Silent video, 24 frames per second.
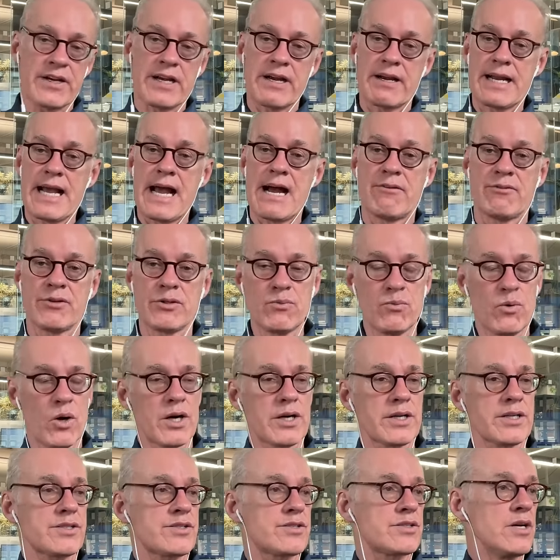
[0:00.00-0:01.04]
figure out how it
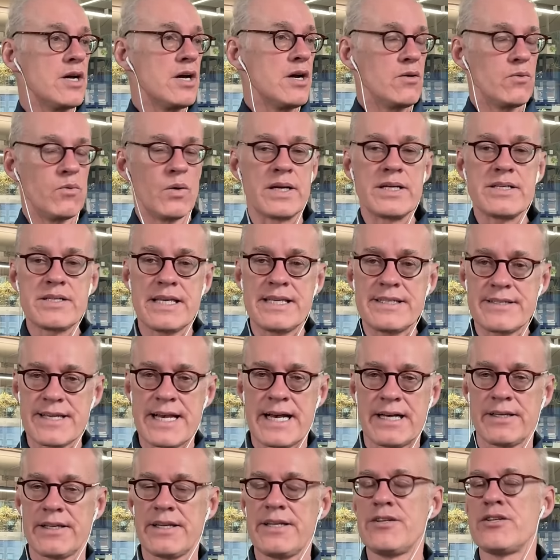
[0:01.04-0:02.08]
works. What is the
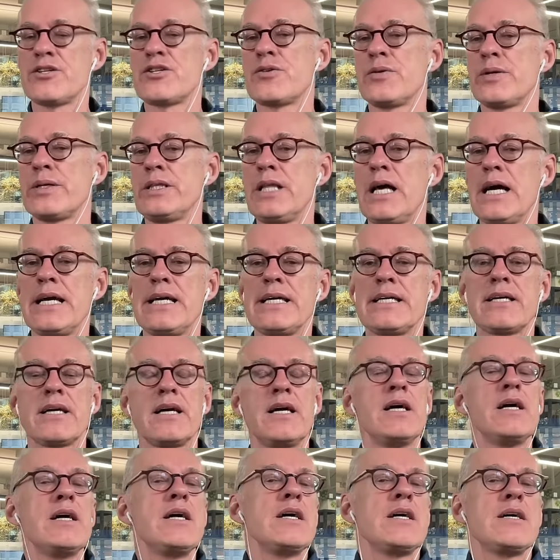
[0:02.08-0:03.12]
salad industry like?
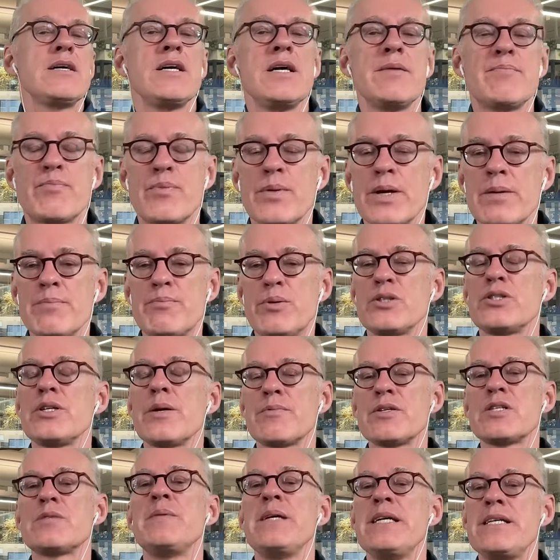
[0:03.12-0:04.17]
It, it puts you up
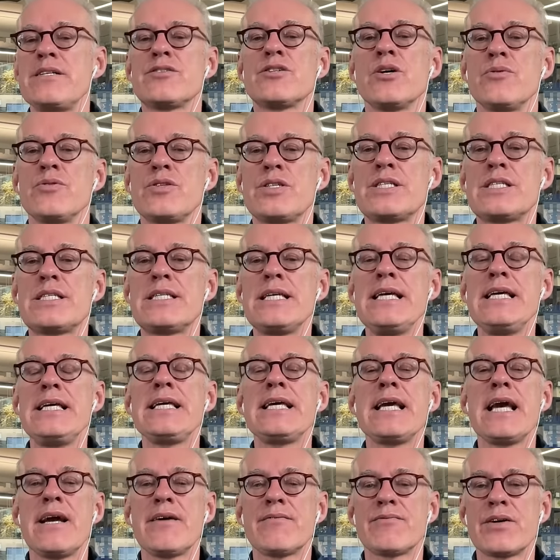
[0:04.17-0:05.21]
to speed. So
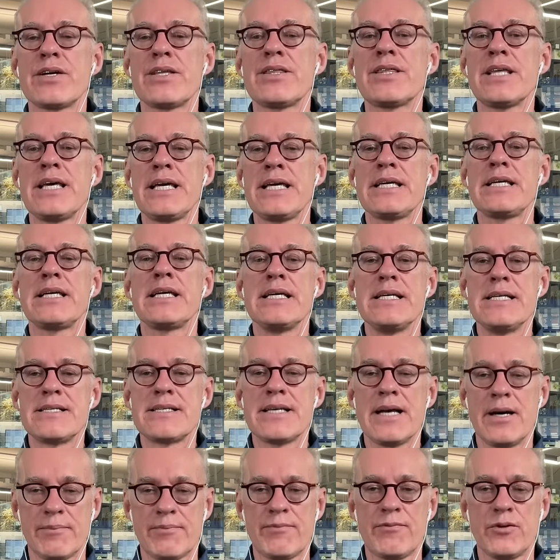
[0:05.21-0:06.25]
seeing everything is
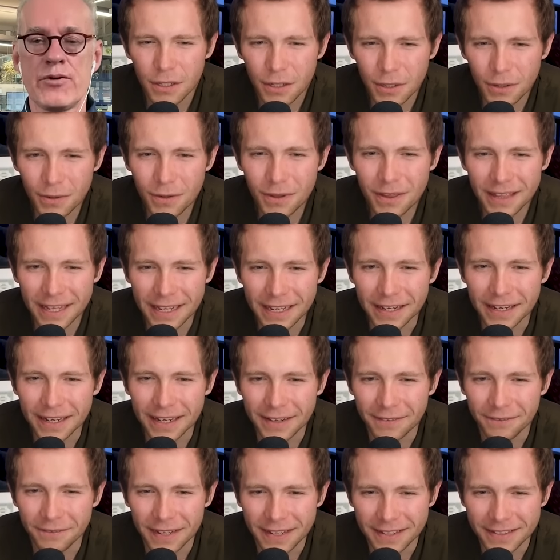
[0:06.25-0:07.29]
helpful. Do you think
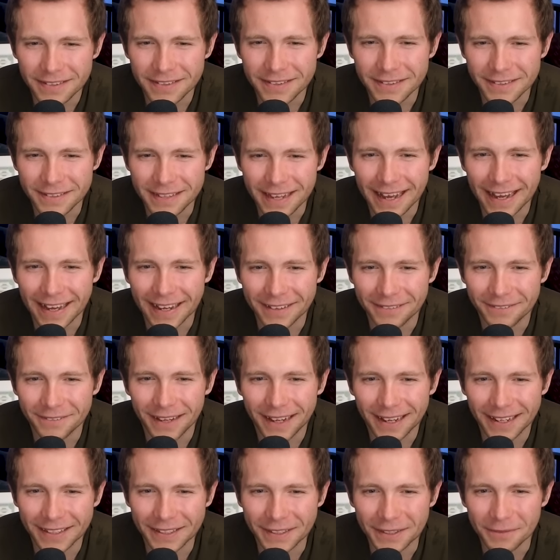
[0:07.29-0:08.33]
investors add
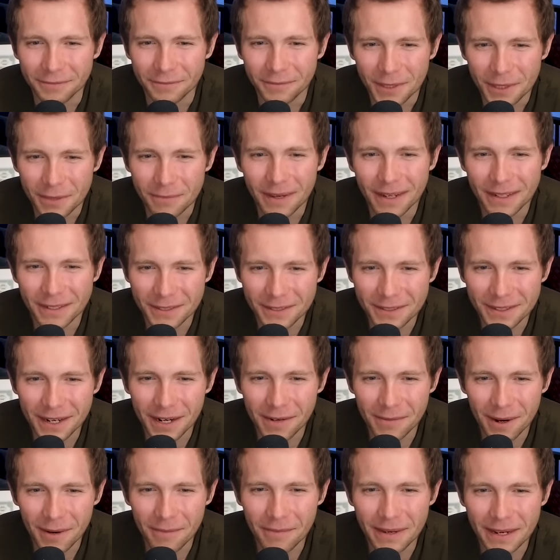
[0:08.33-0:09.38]
value? You mentioned
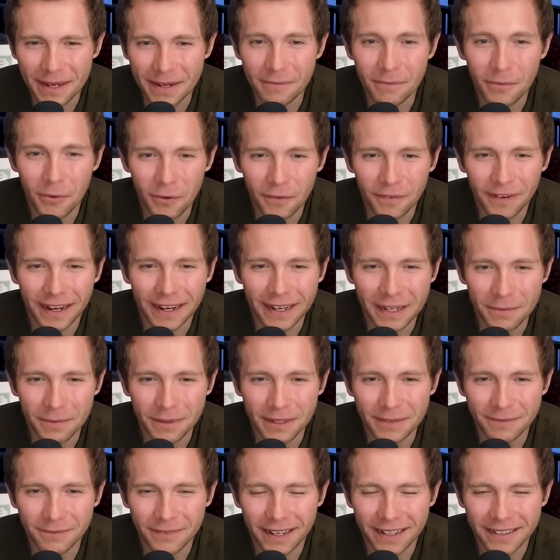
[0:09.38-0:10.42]
there about being a more
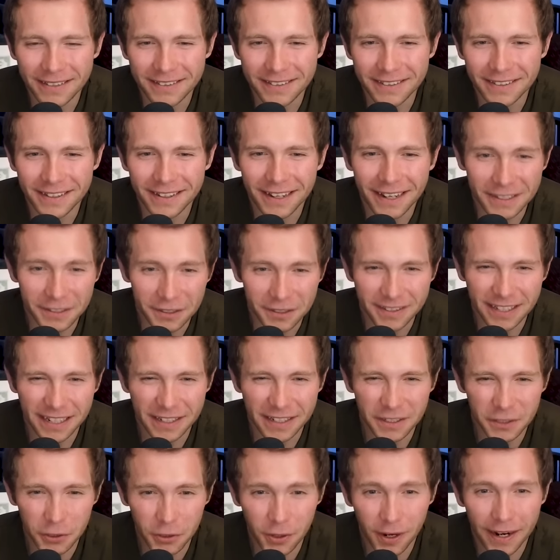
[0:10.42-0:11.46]
valuable investor. I just
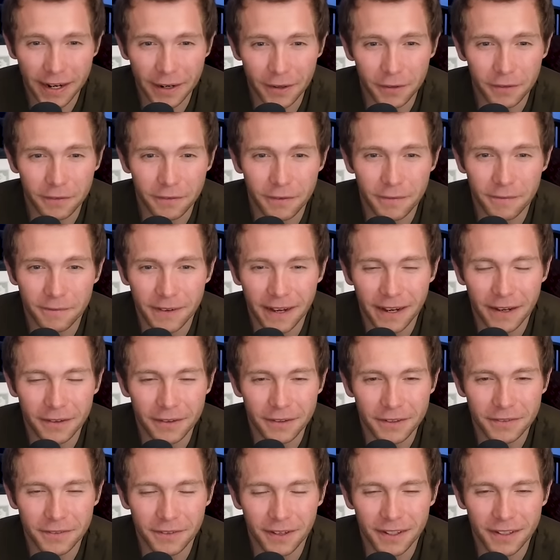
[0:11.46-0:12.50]
had Trae on from
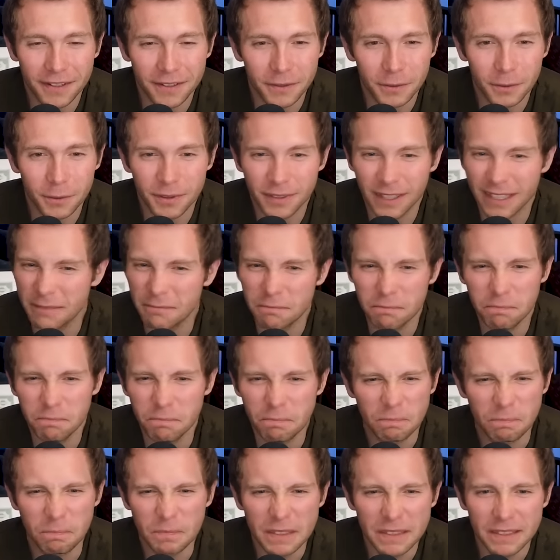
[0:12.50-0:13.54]
Founders Fund who was like,
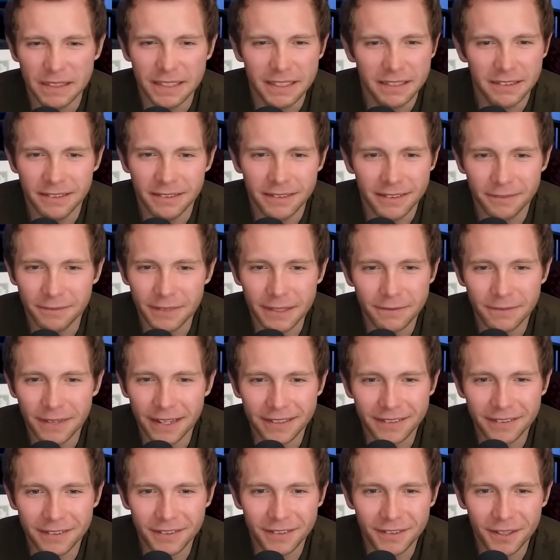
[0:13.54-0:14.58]

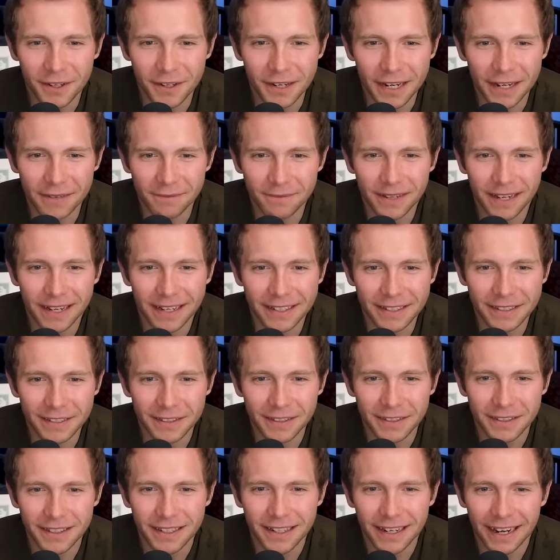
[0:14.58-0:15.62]
investors don't add value.
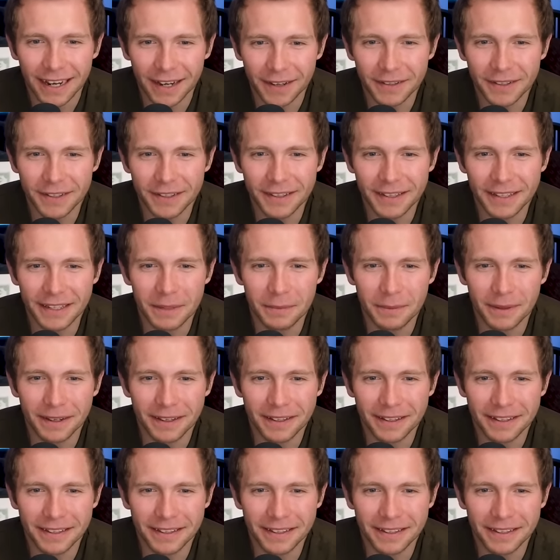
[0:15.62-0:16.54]
How do you think about